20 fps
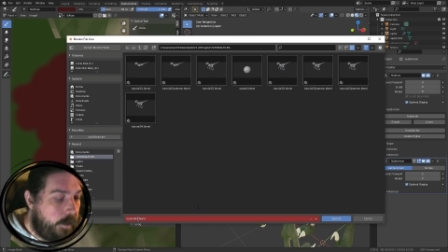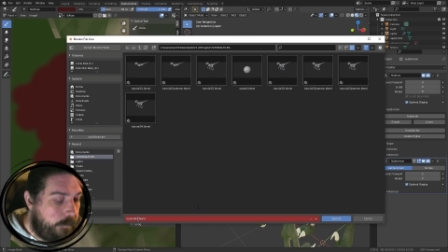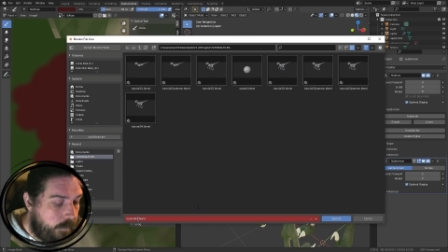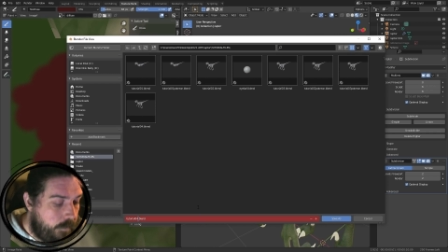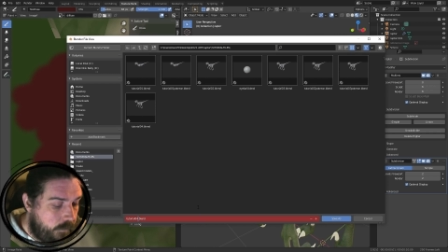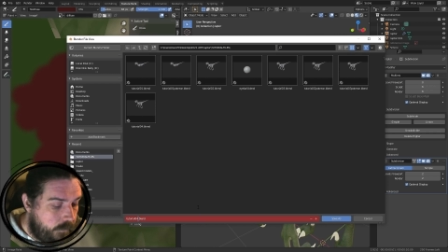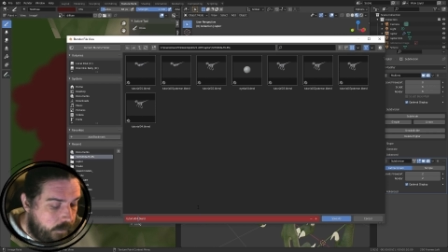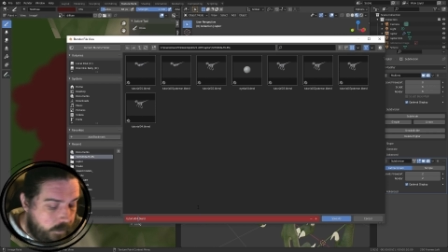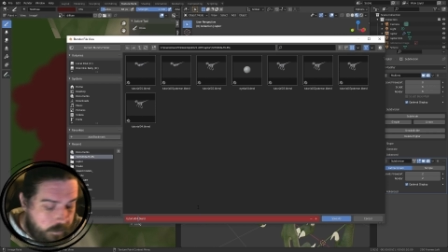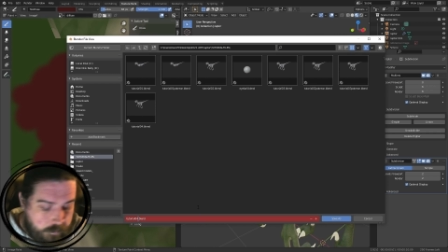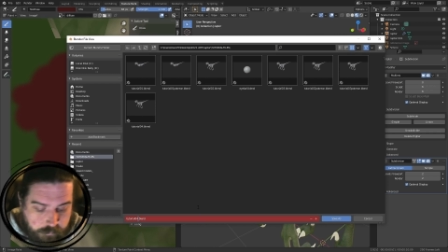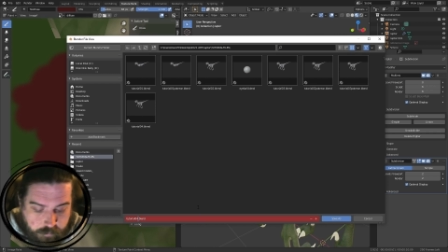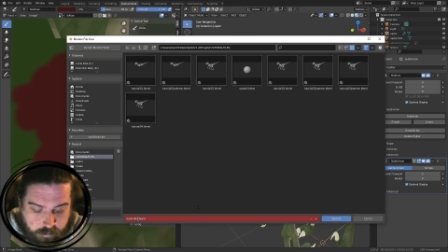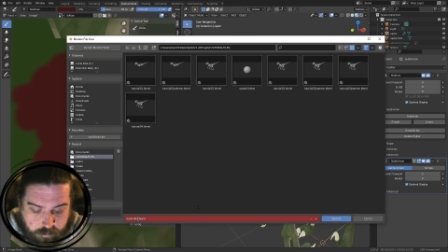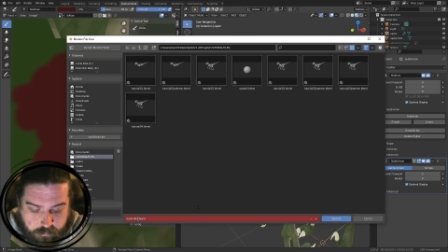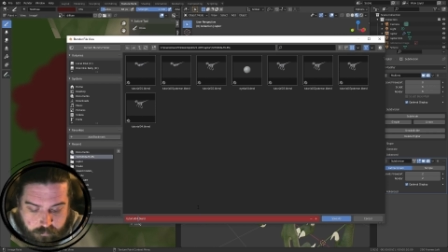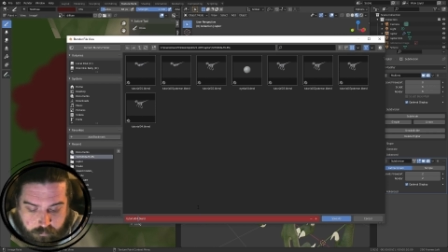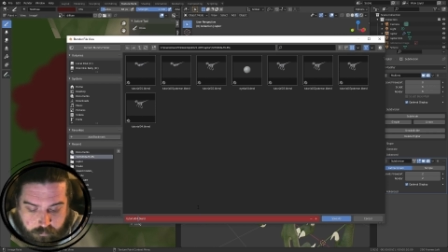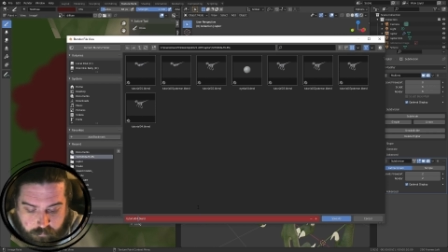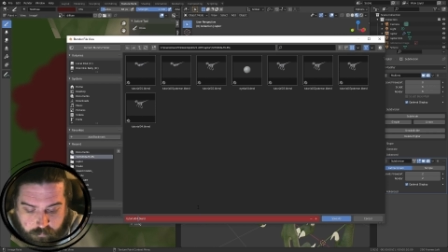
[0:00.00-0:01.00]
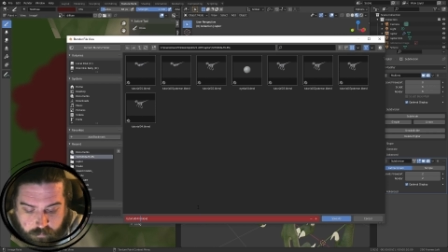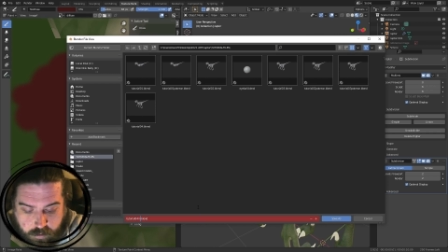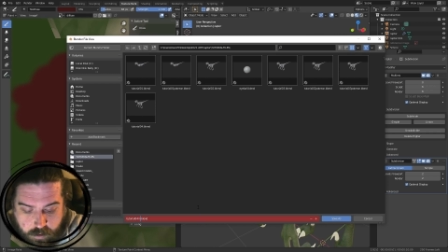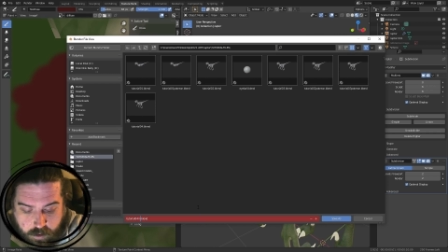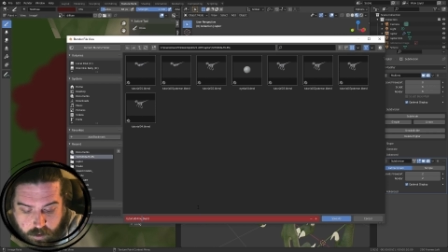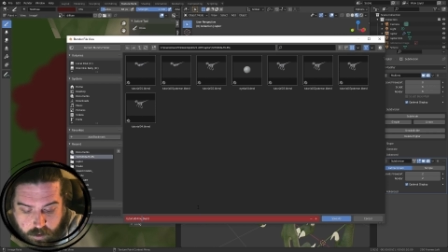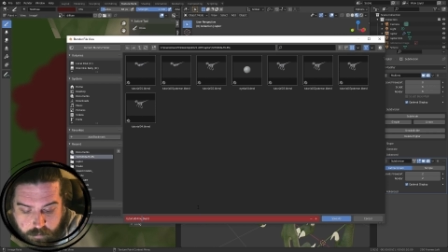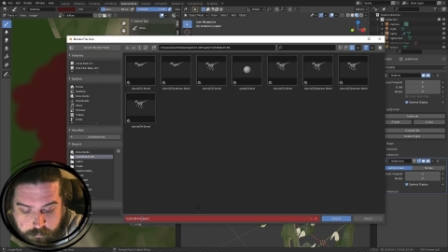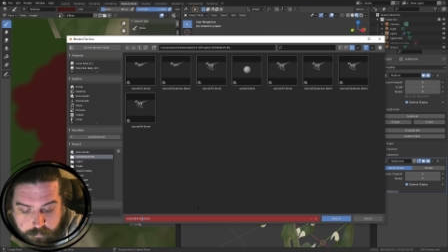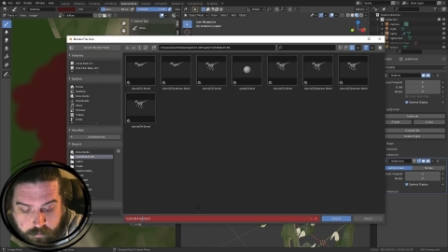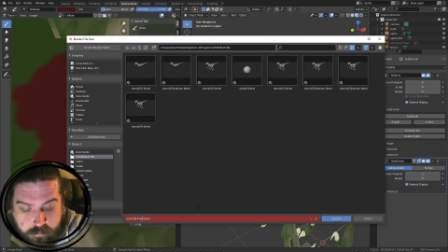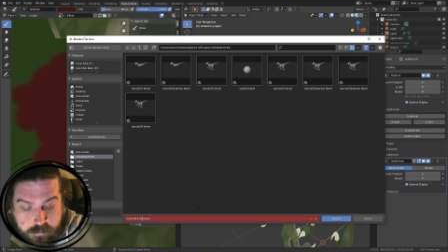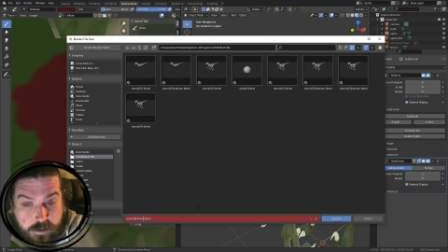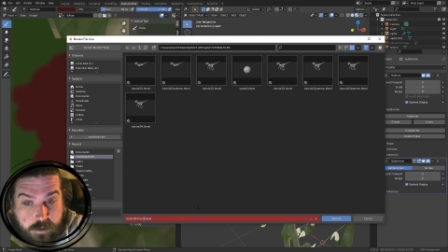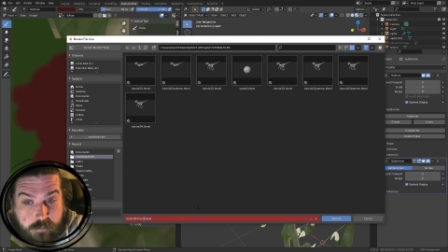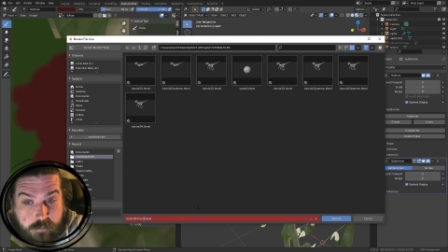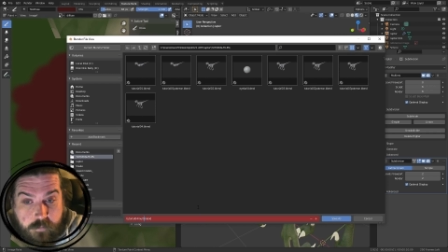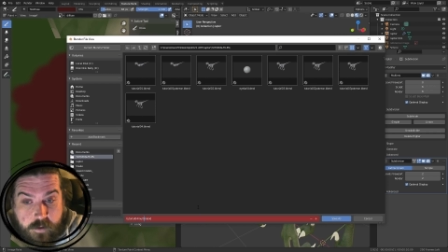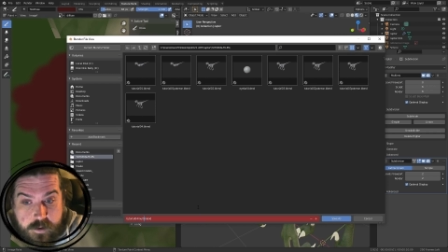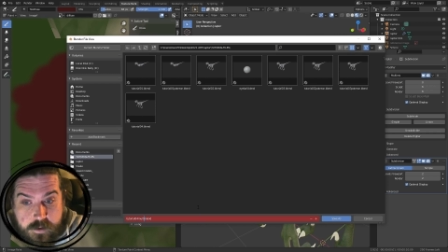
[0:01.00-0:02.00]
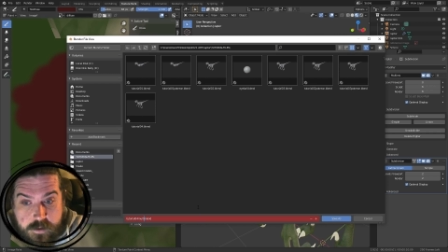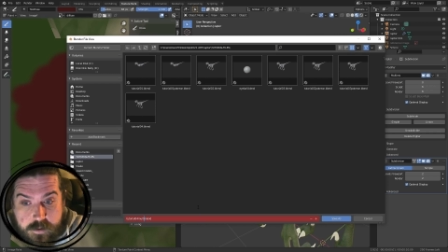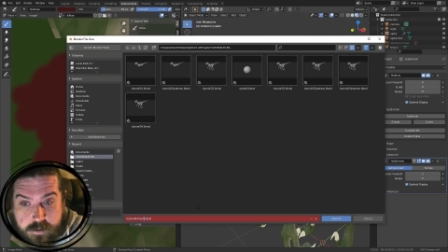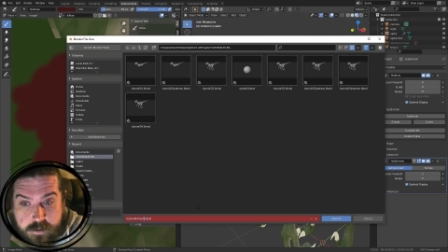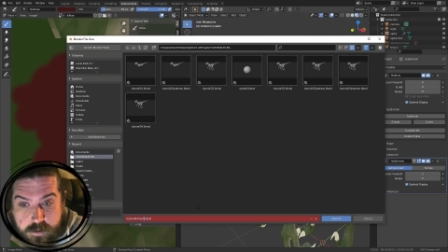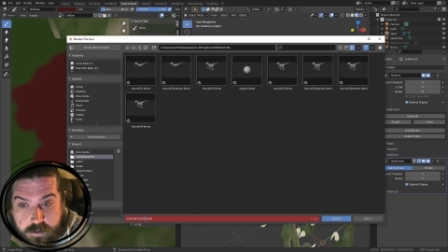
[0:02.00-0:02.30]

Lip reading: and then I'm going to do multi-res.